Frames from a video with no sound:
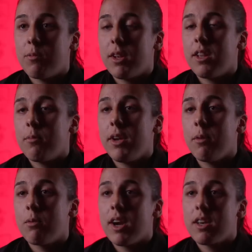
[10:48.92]
When
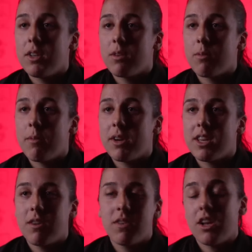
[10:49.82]
people asked me to weigh
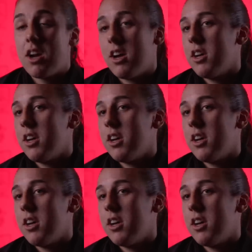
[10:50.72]
myself, I was like,